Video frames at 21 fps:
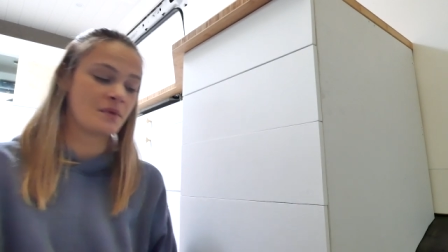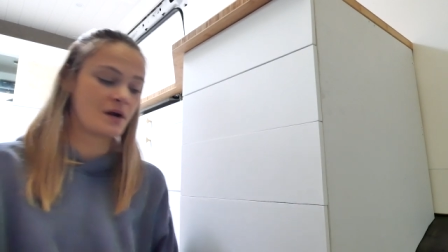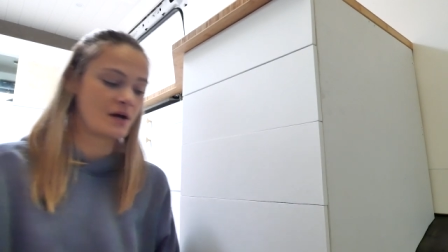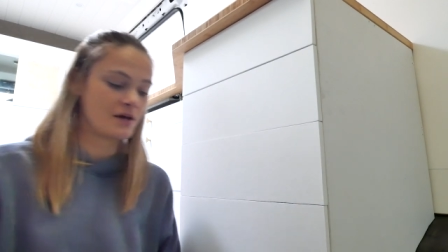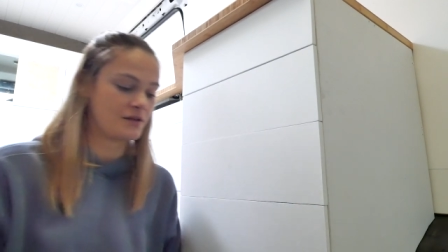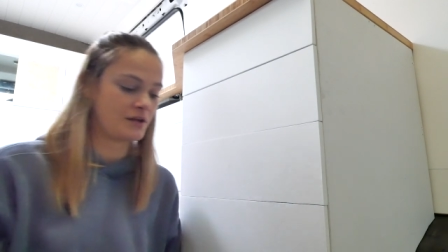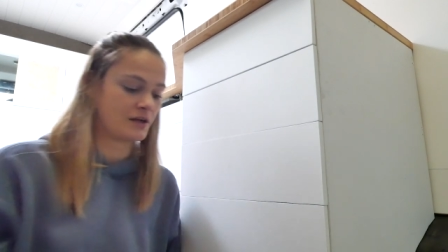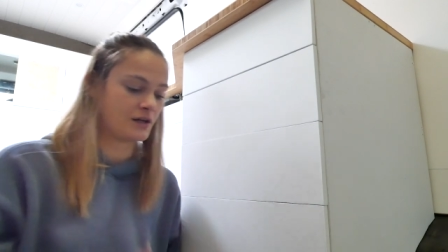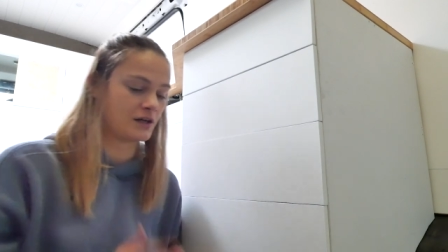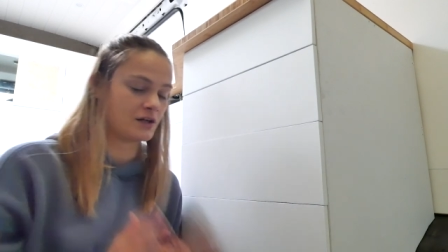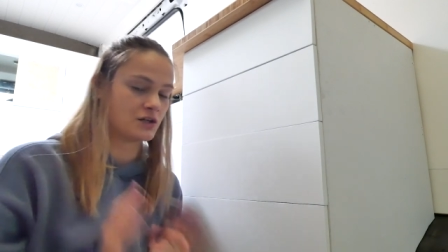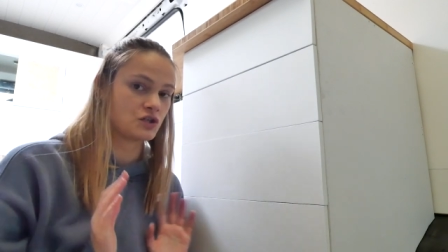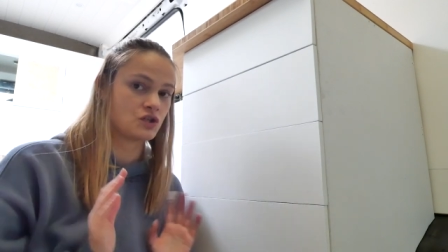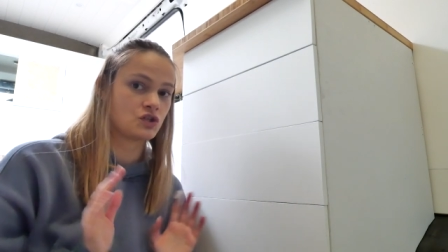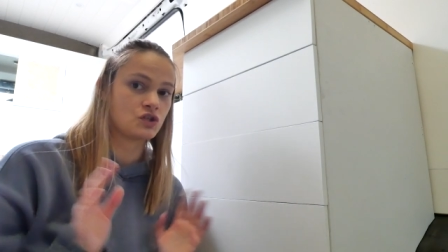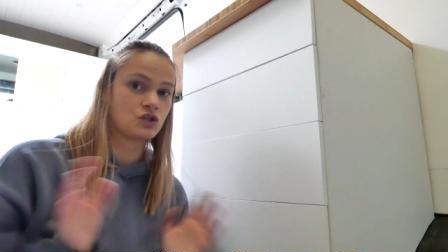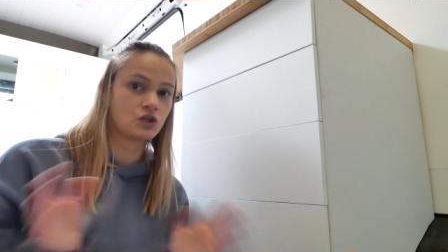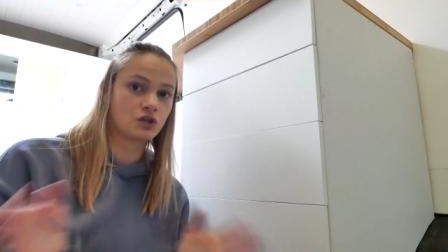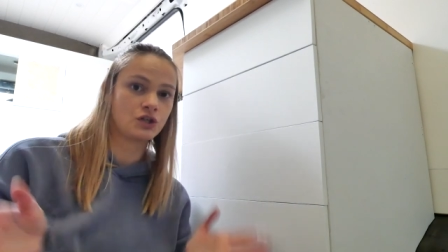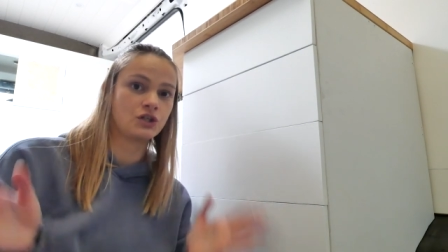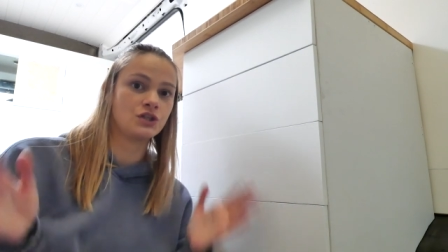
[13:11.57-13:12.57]
I think I just
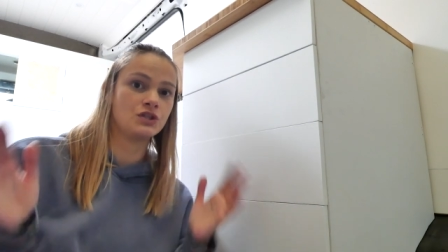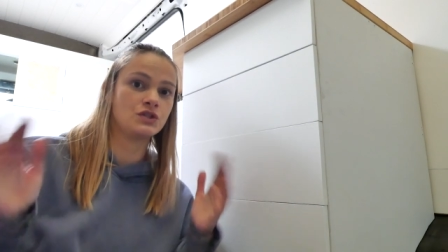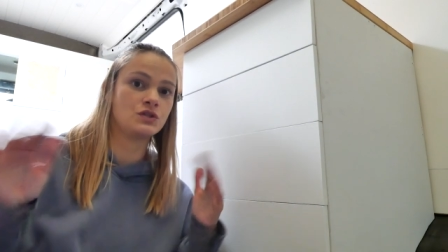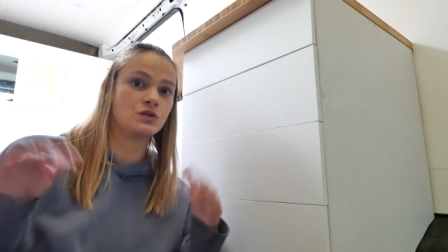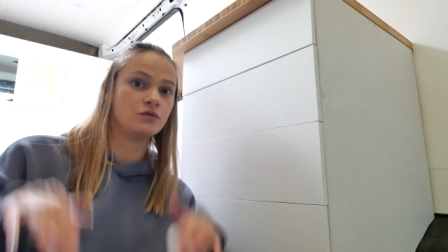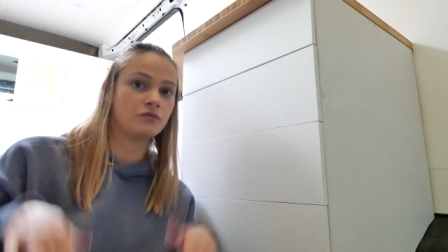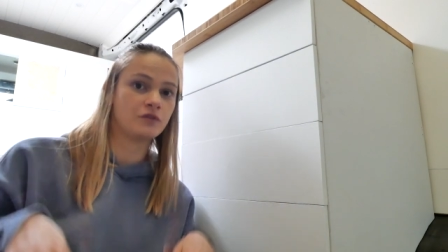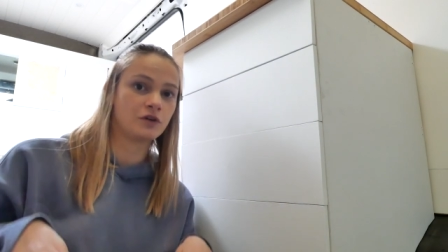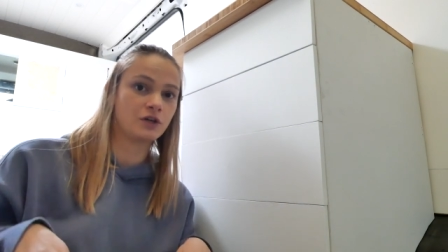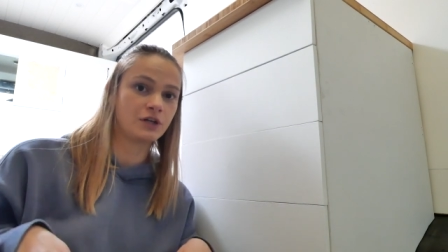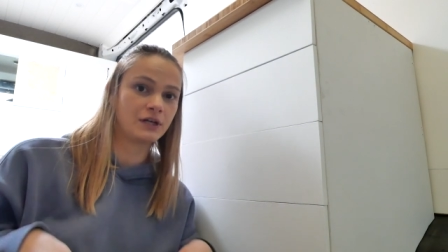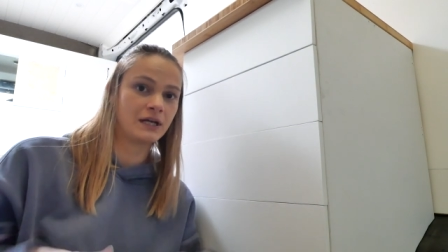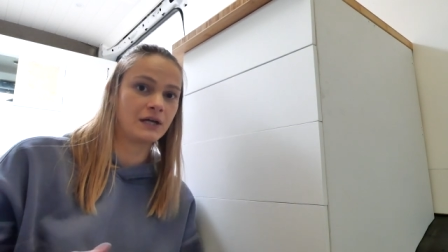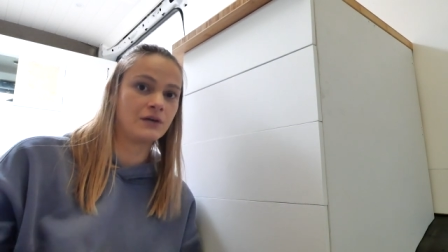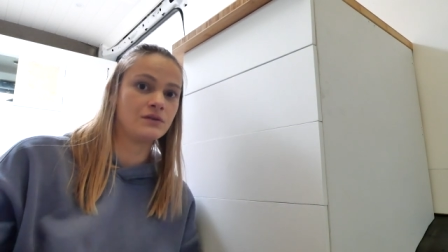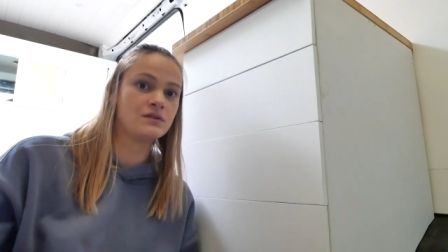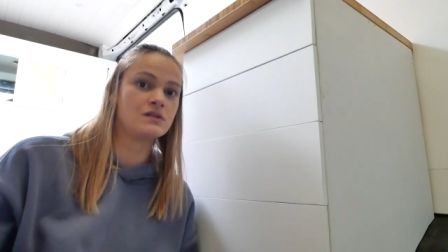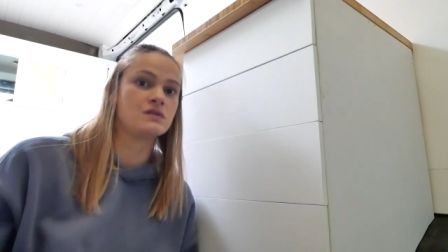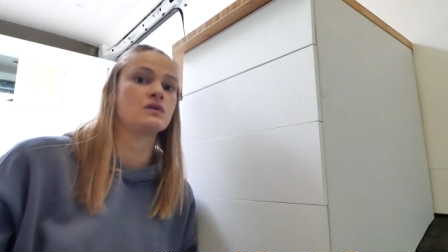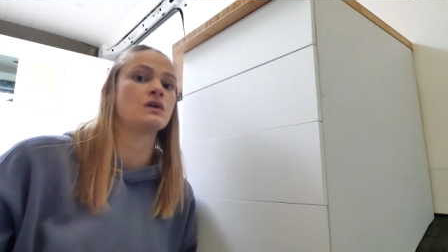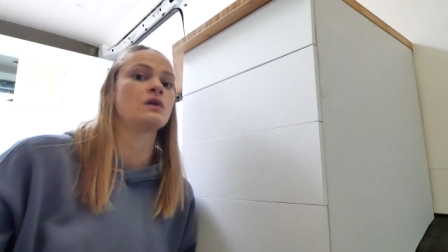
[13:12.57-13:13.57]
started too far
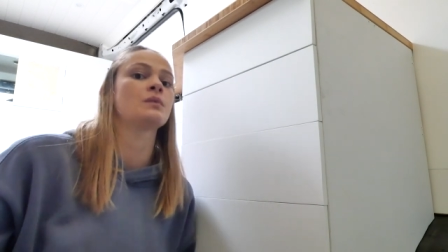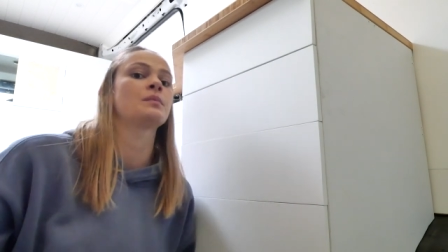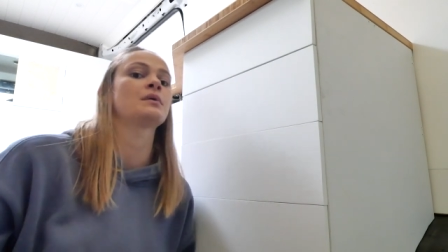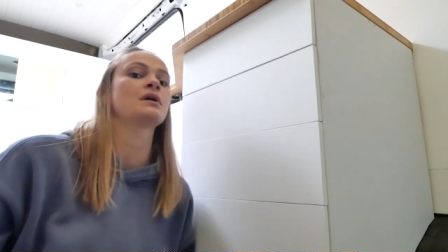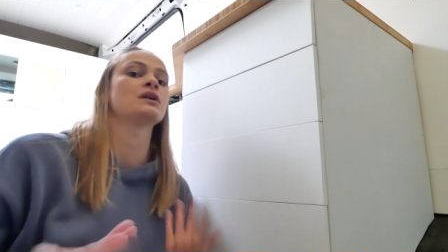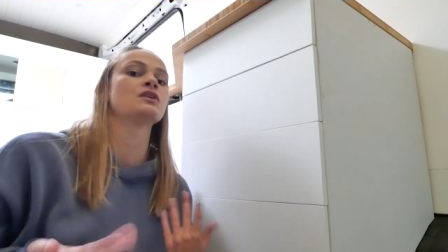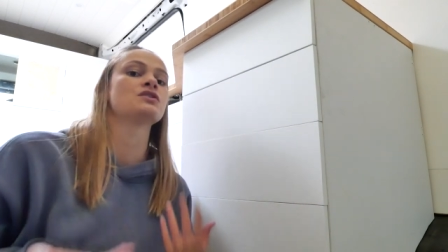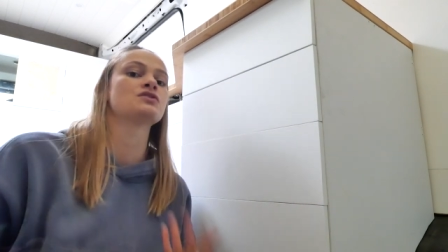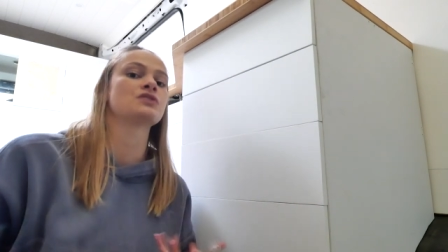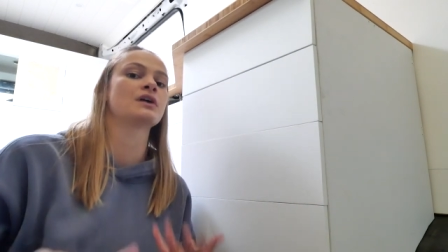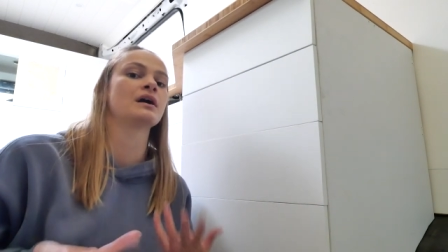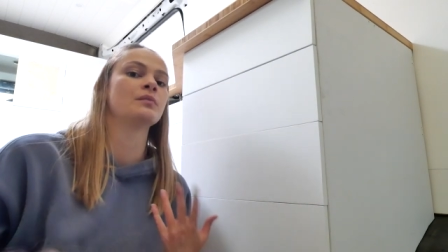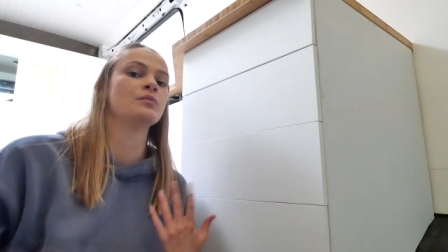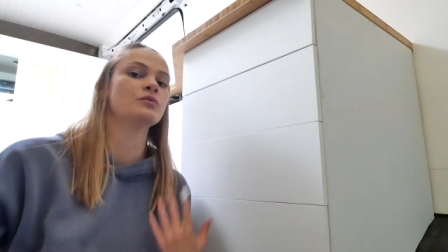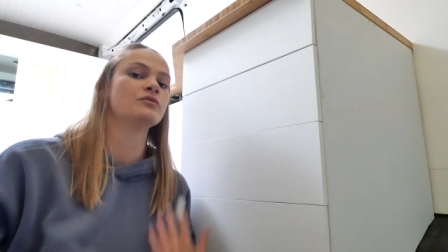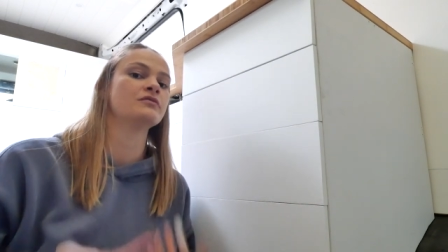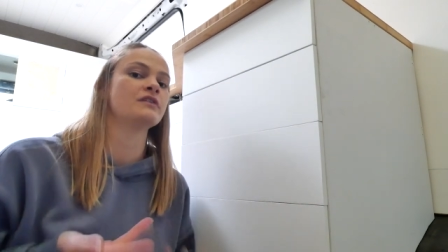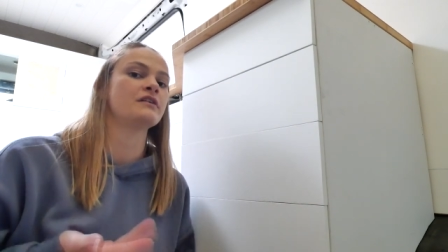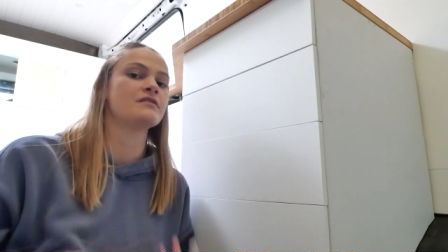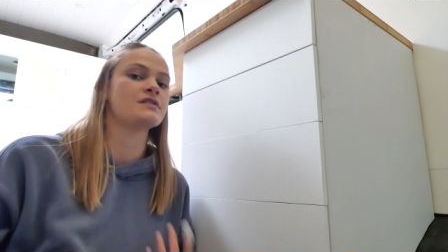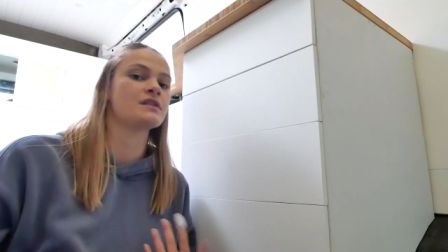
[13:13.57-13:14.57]
down, so now I'm going to try and
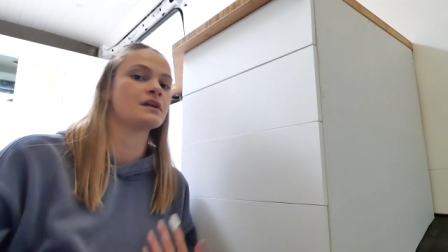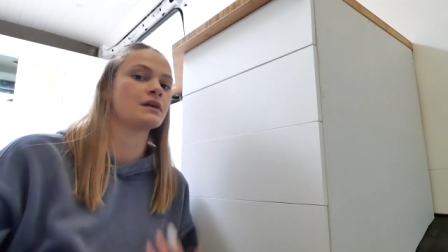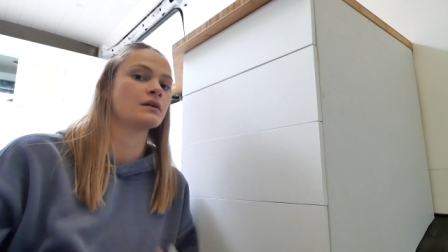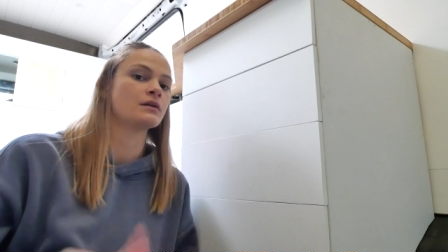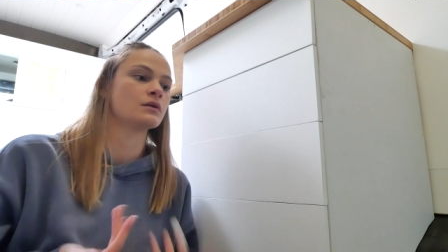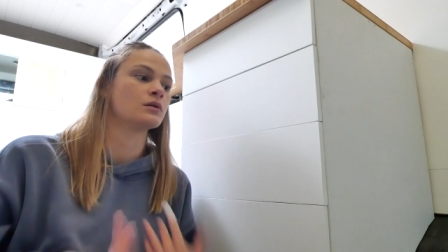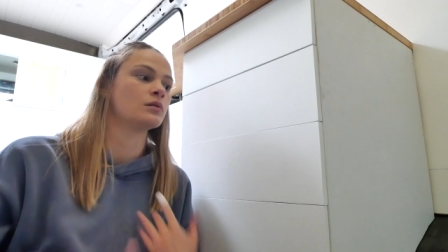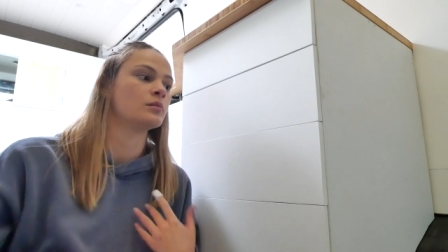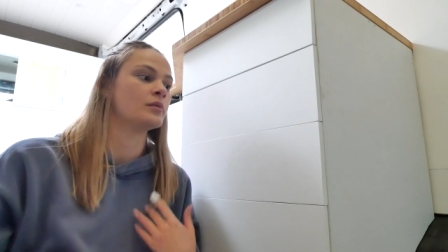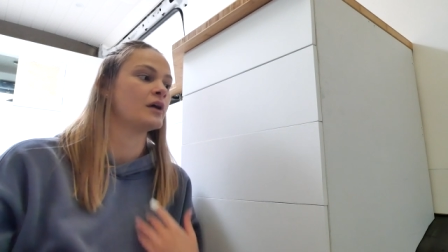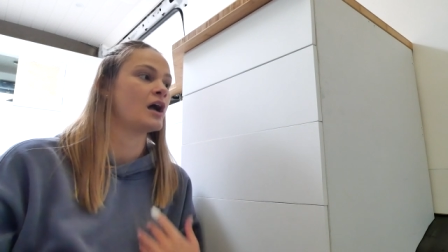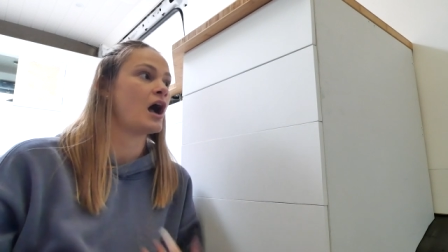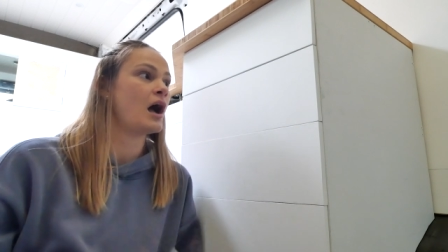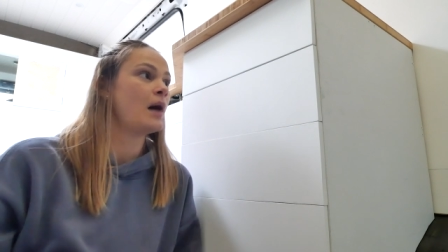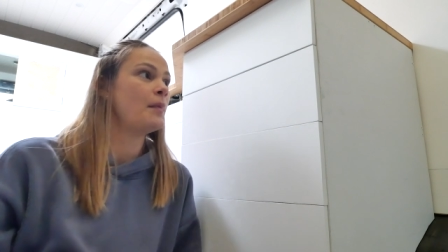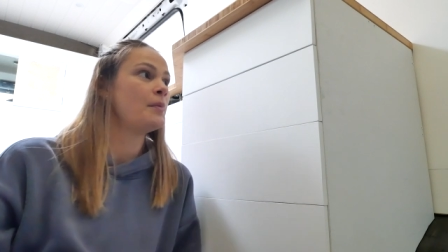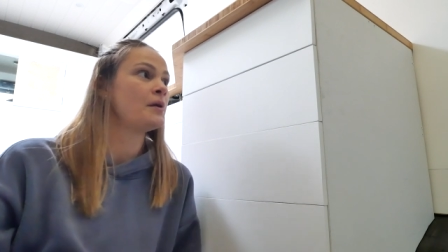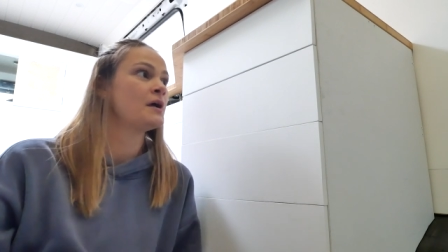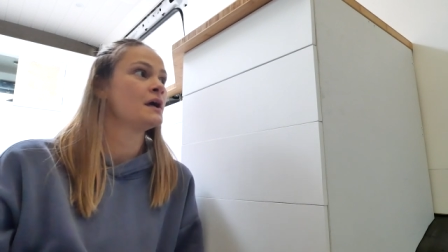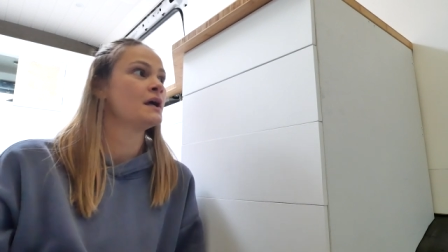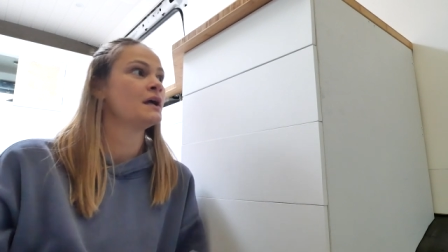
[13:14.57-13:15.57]
move everything a little bit
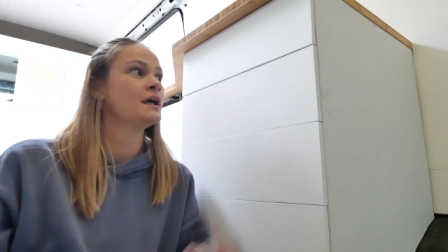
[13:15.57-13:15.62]
up